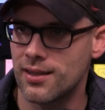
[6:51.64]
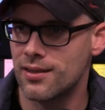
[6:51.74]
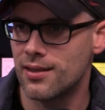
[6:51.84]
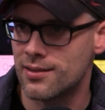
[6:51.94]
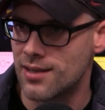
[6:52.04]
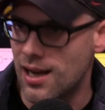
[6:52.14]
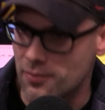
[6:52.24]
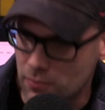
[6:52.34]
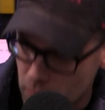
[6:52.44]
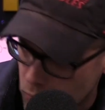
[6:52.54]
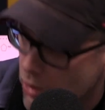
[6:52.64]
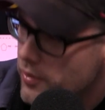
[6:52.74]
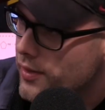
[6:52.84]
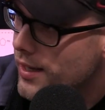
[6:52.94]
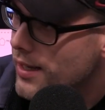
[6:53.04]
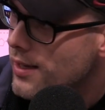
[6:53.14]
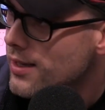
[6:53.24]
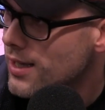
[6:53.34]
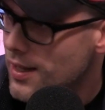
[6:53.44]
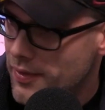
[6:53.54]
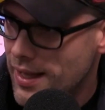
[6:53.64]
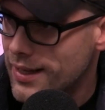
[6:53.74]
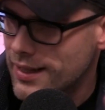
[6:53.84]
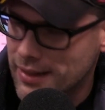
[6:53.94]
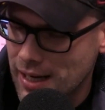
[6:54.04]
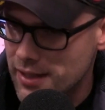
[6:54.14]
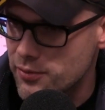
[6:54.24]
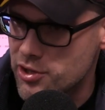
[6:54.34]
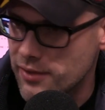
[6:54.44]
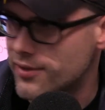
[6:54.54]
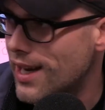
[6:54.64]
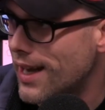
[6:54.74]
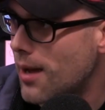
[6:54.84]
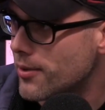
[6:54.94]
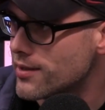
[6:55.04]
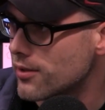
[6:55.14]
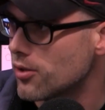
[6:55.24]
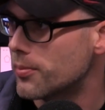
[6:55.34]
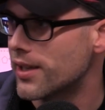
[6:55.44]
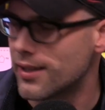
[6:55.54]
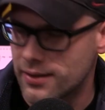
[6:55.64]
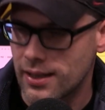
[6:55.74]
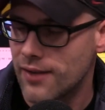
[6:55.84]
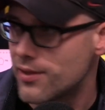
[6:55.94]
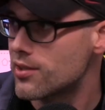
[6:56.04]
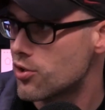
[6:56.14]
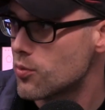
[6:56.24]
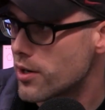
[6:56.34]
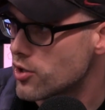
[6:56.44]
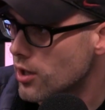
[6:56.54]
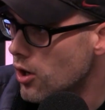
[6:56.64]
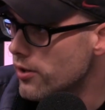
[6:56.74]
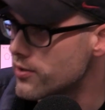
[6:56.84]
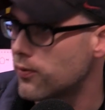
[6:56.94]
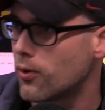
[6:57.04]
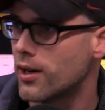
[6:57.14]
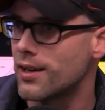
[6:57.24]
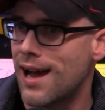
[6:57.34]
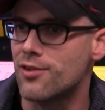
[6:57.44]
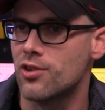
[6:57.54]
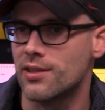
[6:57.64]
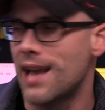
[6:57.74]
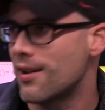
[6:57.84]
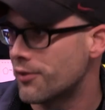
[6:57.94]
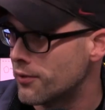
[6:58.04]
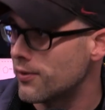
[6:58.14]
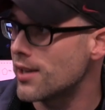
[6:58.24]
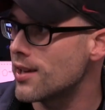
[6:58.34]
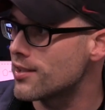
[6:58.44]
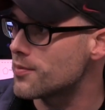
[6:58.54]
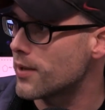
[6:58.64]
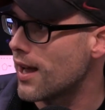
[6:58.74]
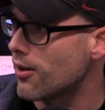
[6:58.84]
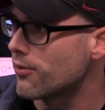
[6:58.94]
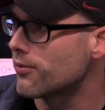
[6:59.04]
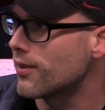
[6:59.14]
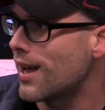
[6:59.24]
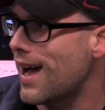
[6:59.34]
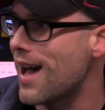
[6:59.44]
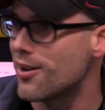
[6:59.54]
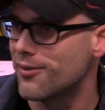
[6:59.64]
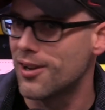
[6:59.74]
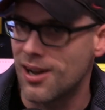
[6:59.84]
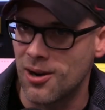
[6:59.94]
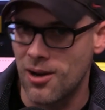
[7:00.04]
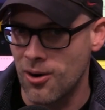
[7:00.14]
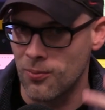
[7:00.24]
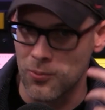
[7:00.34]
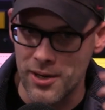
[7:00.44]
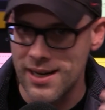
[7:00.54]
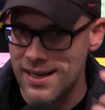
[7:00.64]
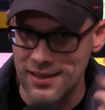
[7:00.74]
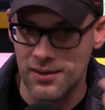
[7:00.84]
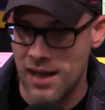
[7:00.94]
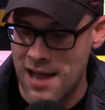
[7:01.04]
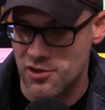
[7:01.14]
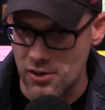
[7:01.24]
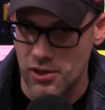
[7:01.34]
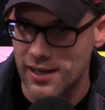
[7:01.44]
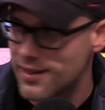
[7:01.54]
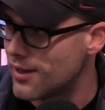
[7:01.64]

it's not one thing yeah. right. that can kind of shift dynamics a little bit if the situation calls for it, not just out of convenience, but out of right. uh, out of a, a, a, re actually looking